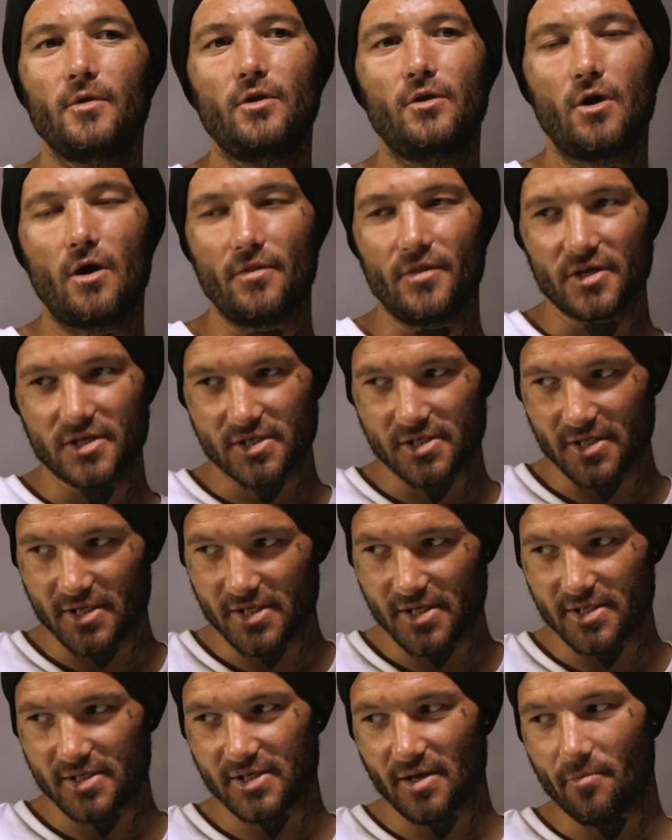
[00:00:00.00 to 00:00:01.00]
You know, this
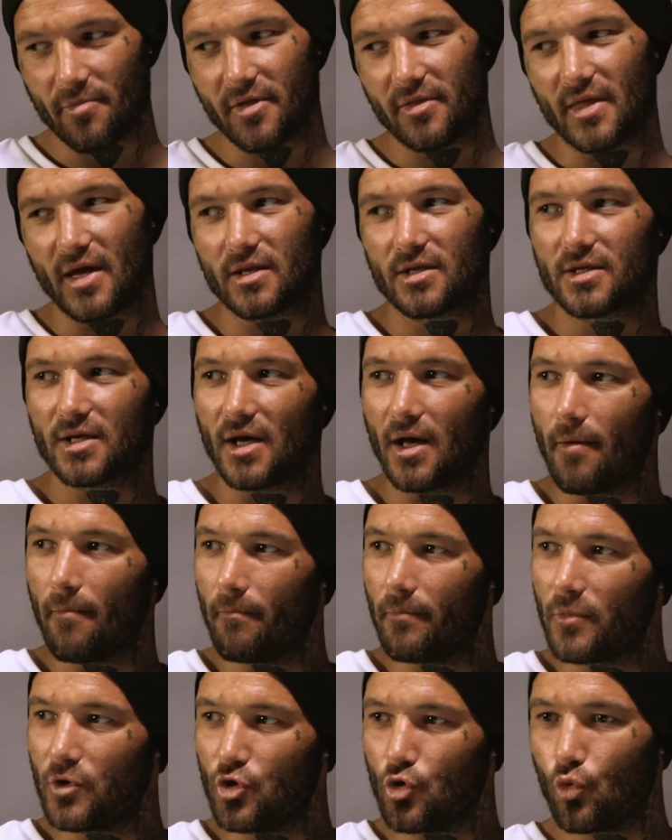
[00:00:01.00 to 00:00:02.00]
is something that
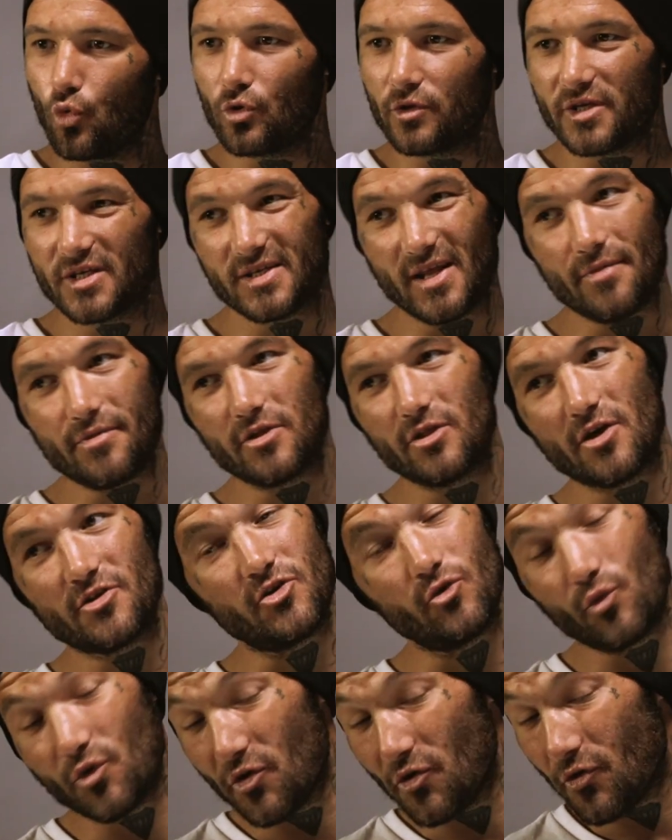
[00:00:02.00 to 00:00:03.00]
there's nothing that
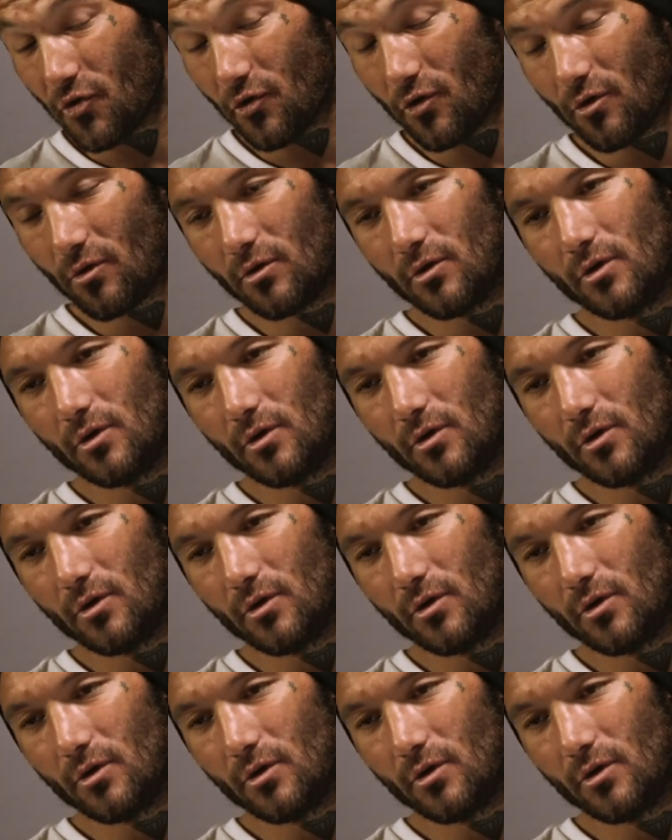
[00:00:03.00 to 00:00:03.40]
you wouldn't do.